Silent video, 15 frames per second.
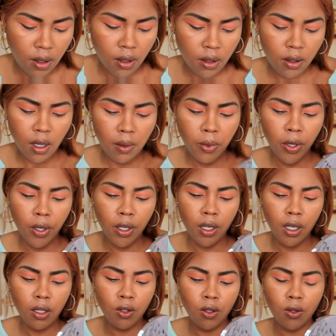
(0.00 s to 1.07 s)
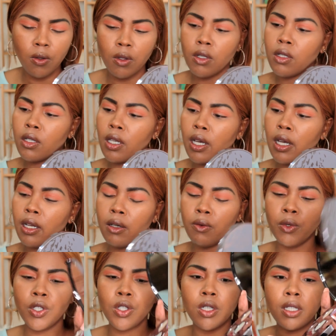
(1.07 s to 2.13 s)
So I'm going into this color,
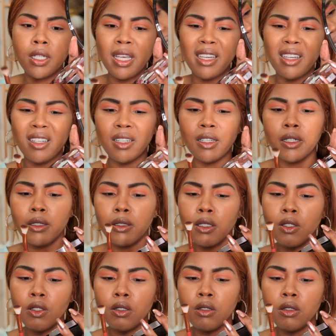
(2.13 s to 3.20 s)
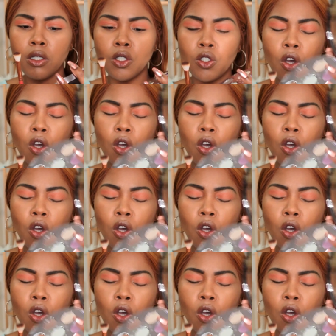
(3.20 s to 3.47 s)
which is like a